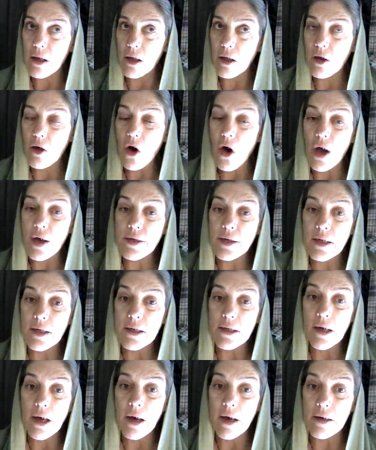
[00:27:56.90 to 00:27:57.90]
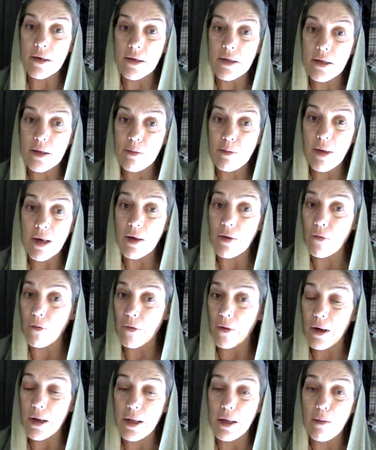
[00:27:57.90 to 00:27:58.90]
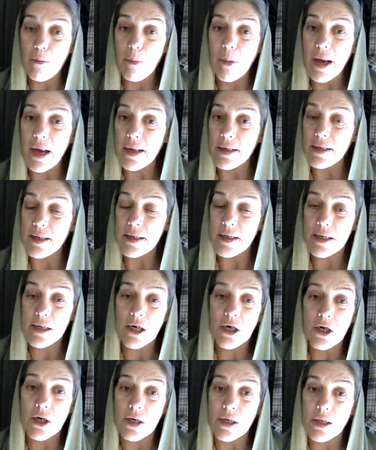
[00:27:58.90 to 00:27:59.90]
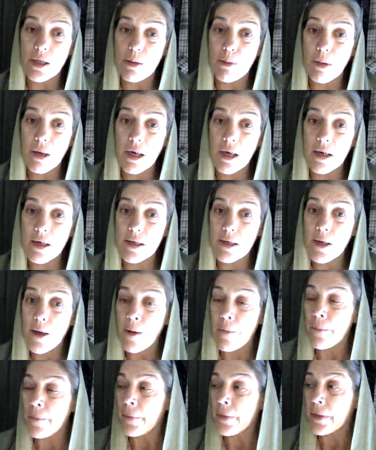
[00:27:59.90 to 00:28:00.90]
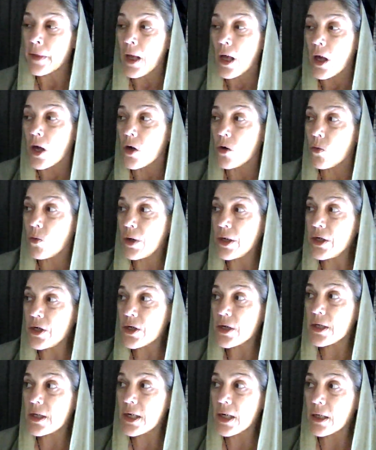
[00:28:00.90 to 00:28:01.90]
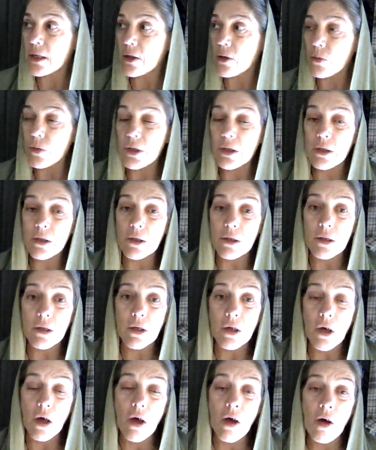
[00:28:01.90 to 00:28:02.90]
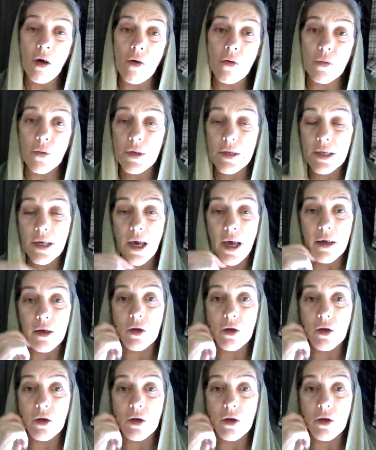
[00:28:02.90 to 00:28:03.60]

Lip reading: causes us to make really bad decisions, because we just take the word. Oh, he's got